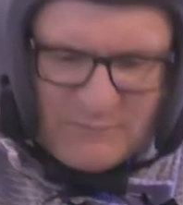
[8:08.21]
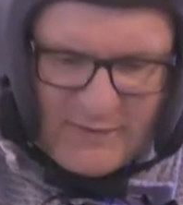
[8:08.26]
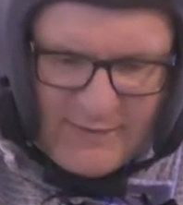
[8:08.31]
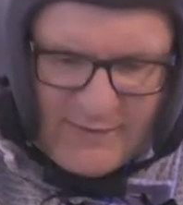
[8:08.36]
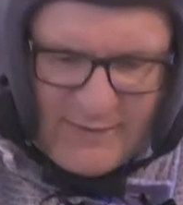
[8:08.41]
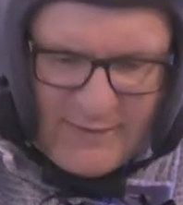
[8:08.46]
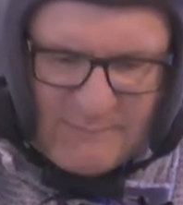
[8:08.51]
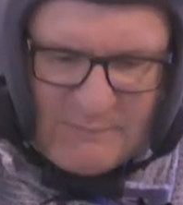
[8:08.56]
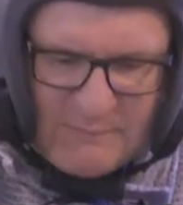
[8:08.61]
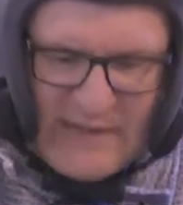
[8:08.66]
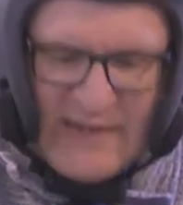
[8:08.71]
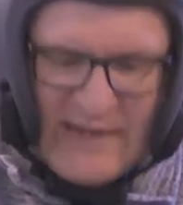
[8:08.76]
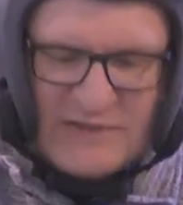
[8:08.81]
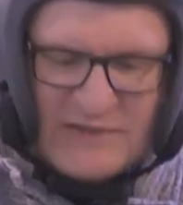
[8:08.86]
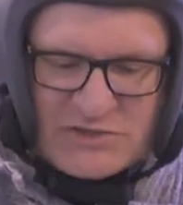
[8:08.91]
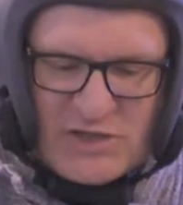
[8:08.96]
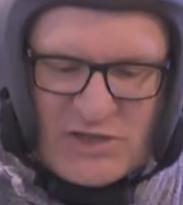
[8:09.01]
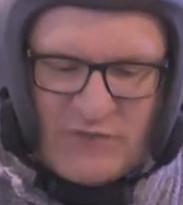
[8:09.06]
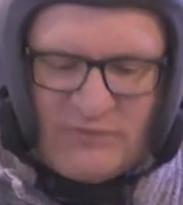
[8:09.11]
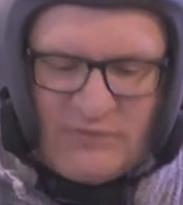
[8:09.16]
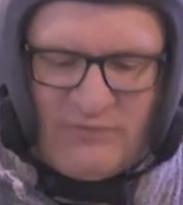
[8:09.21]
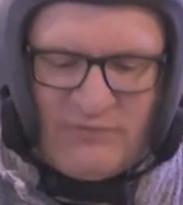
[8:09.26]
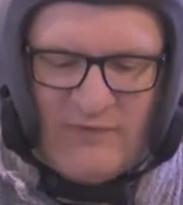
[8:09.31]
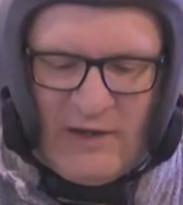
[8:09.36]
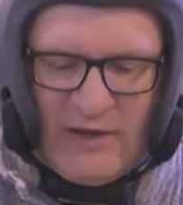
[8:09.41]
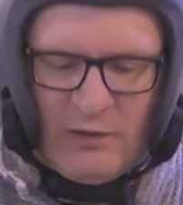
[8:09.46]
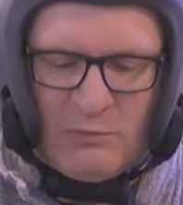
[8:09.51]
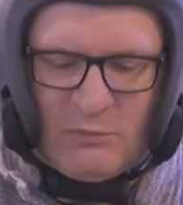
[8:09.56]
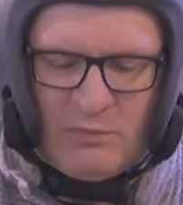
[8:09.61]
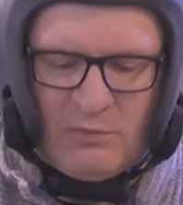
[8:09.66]
and Joseph
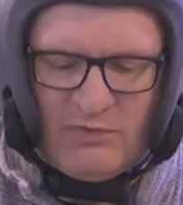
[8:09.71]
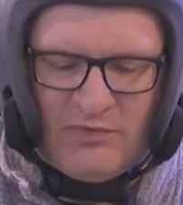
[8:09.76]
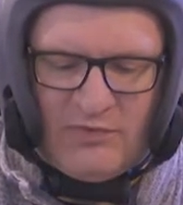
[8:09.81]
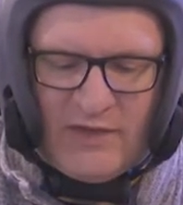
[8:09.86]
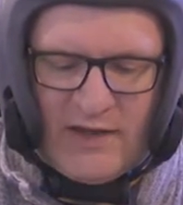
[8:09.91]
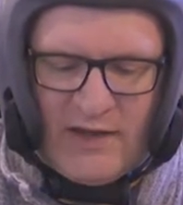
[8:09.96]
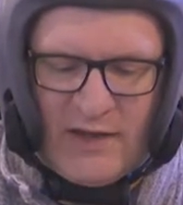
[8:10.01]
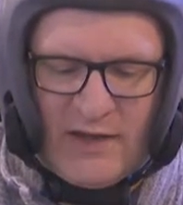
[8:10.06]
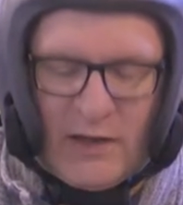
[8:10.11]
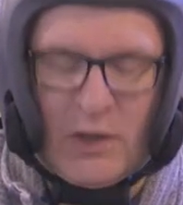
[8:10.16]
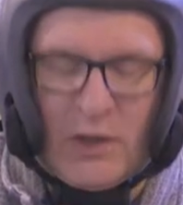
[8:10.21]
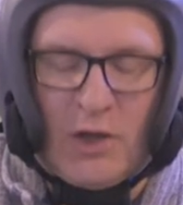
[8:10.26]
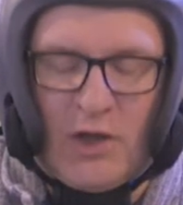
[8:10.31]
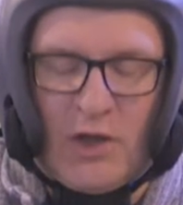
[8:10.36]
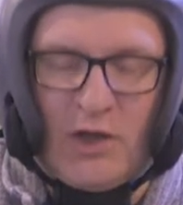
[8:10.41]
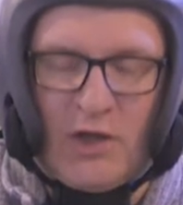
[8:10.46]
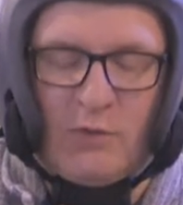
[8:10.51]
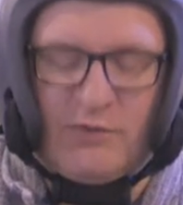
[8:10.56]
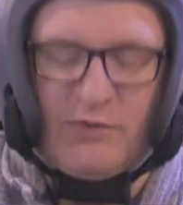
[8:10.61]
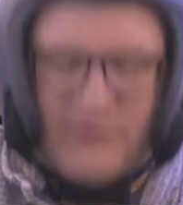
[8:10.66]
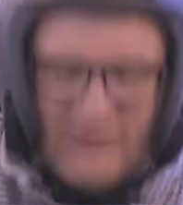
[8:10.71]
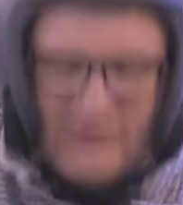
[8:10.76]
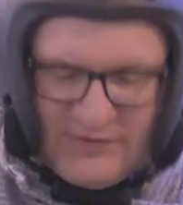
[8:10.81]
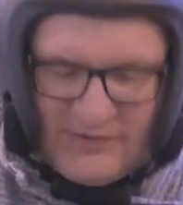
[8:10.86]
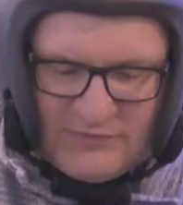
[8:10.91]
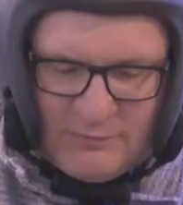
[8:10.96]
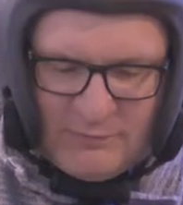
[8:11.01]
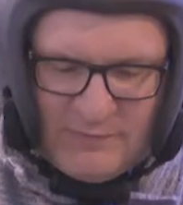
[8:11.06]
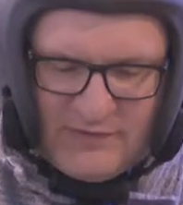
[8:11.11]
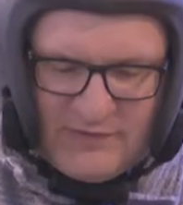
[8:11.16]
Arimathea, who was
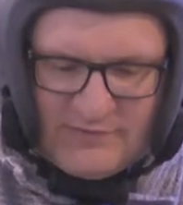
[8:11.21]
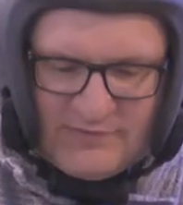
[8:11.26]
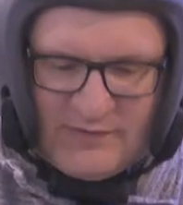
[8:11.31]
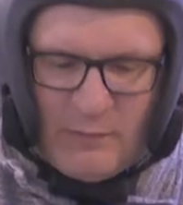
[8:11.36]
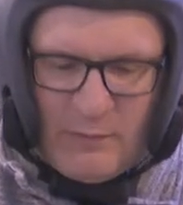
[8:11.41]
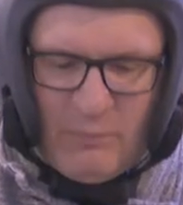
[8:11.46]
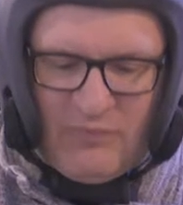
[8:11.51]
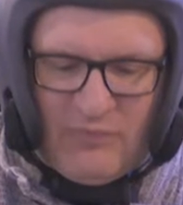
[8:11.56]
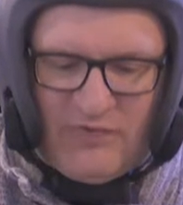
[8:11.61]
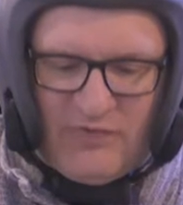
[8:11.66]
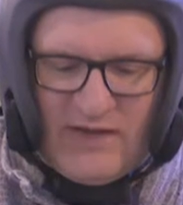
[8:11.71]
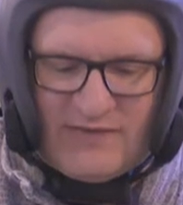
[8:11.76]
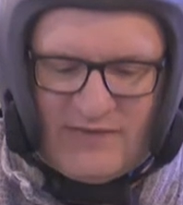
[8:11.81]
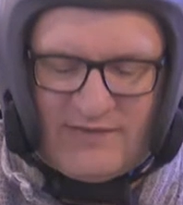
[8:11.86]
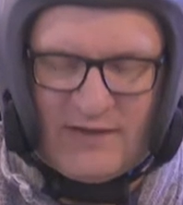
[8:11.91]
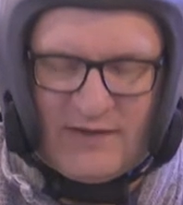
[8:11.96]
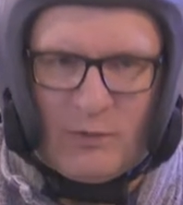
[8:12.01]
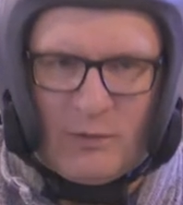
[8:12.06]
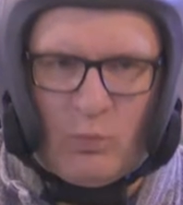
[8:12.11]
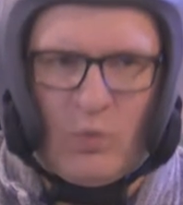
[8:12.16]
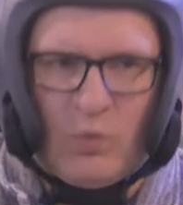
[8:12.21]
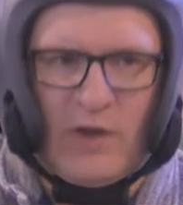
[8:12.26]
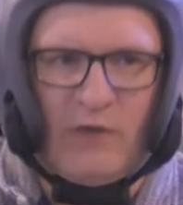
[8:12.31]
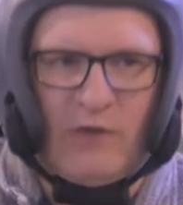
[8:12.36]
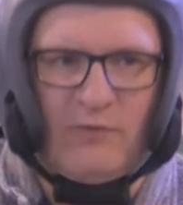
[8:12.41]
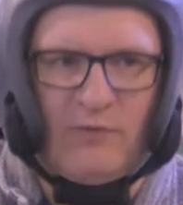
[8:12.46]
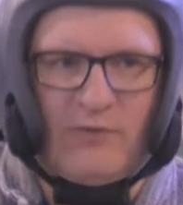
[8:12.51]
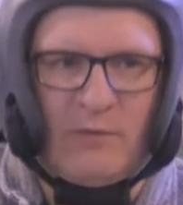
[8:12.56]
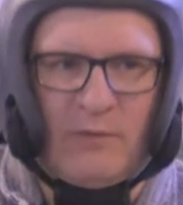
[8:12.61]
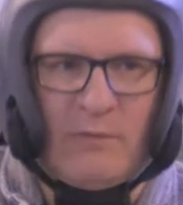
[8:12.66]
said to be a sympathetic and
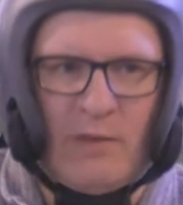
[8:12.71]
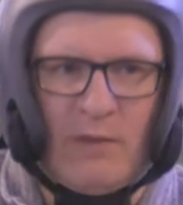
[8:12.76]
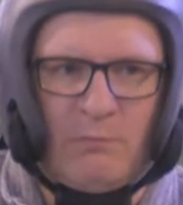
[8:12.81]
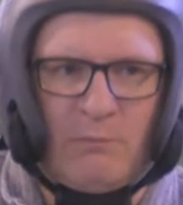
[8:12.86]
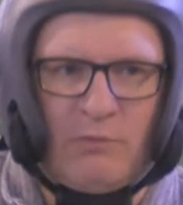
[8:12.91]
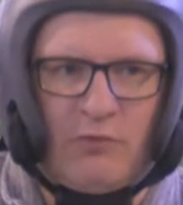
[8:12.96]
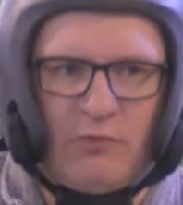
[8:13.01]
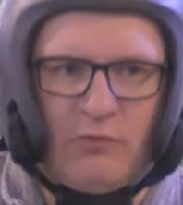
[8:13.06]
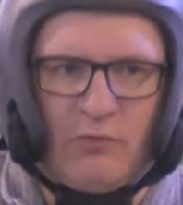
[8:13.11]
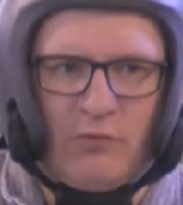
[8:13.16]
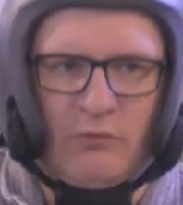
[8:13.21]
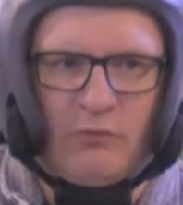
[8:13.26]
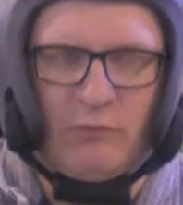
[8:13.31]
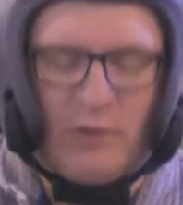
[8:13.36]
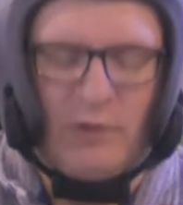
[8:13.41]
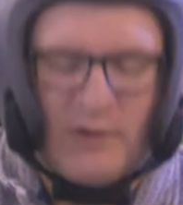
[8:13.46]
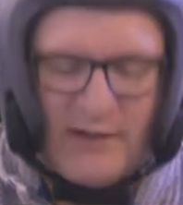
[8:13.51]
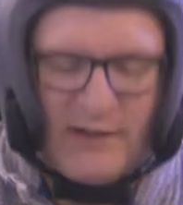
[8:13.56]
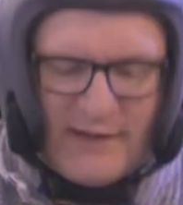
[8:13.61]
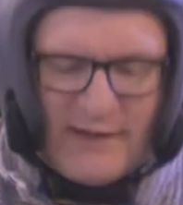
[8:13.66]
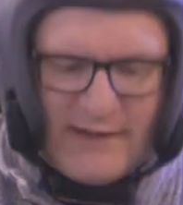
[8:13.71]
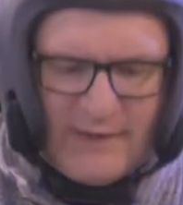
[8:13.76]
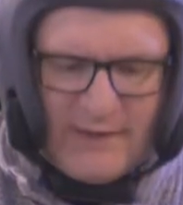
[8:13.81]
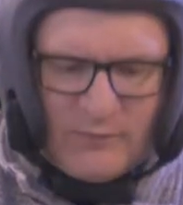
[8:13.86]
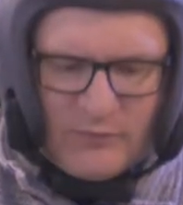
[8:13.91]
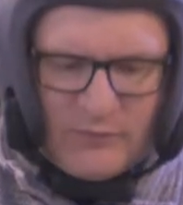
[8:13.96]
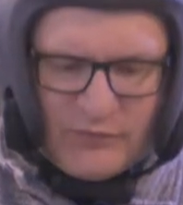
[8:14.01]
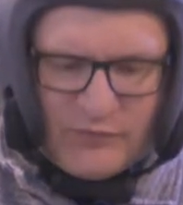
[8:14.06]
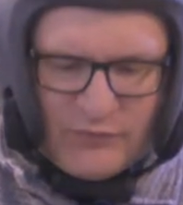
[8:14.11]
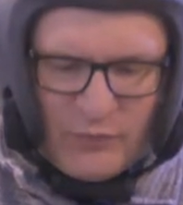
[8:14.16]
wealthy member of the ruling
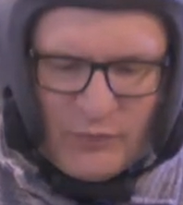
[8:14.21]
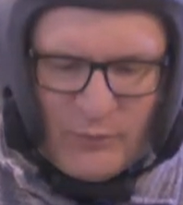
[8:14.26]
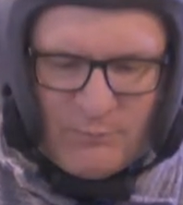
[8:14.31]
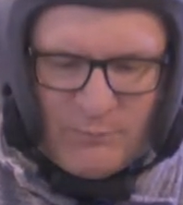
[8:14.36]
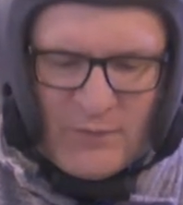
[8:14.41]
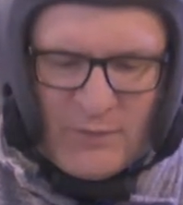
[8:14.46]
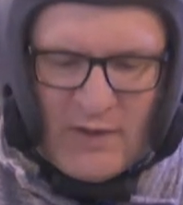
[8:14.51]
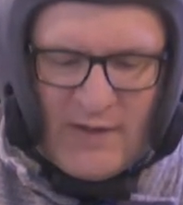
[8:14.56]
council,